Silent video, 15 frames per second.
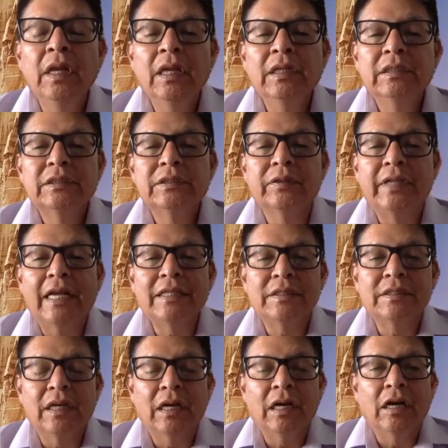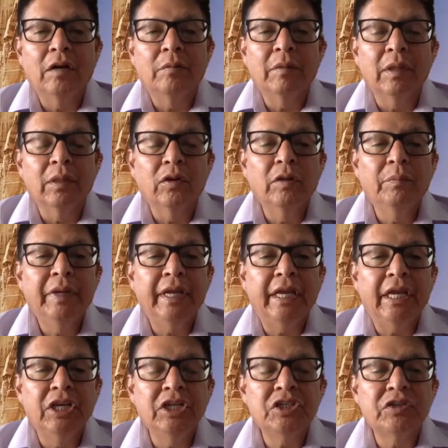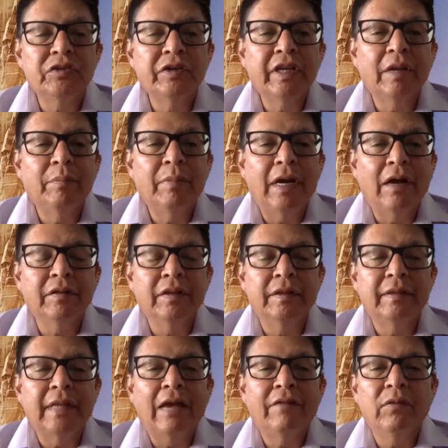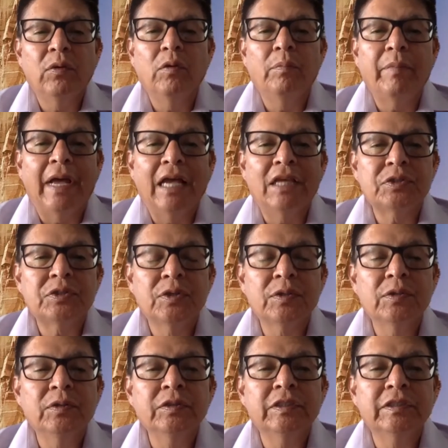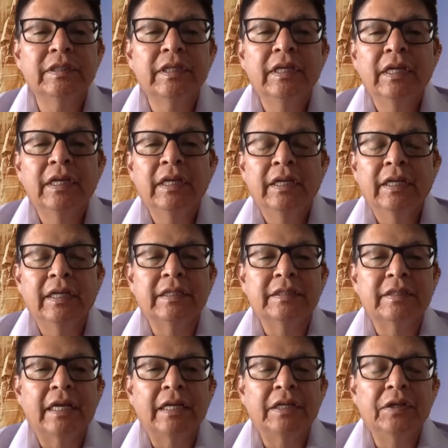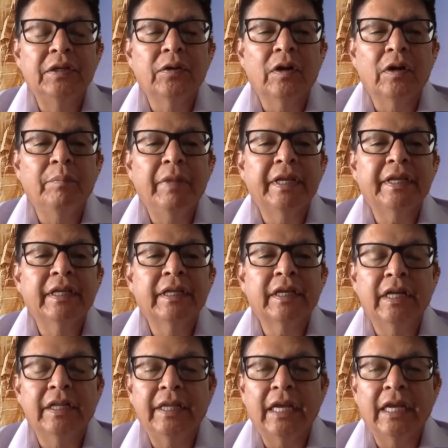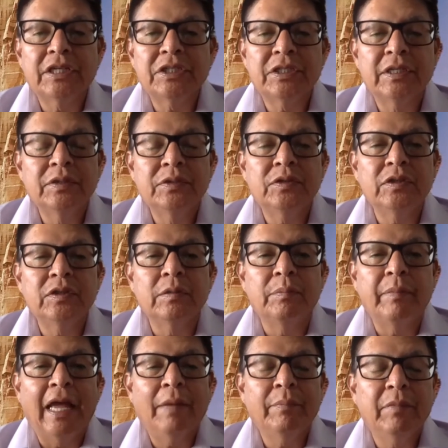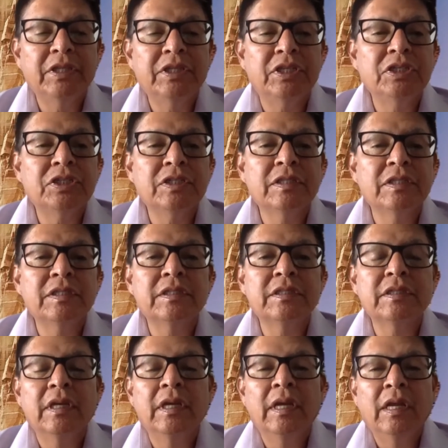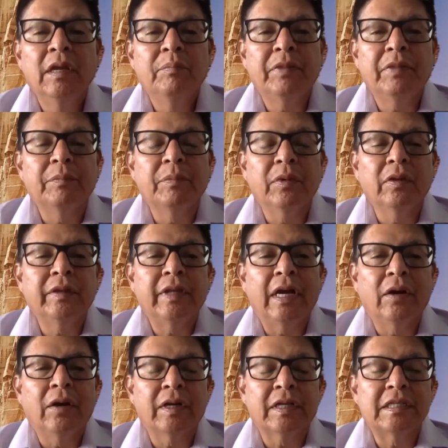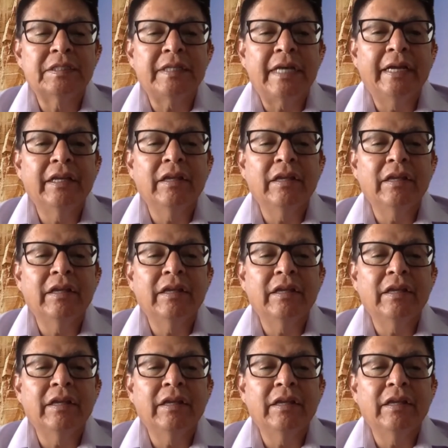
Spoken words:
So that's a little bit history about Navajo Math Circles, is that you are making connection to mathematicians, people that are excited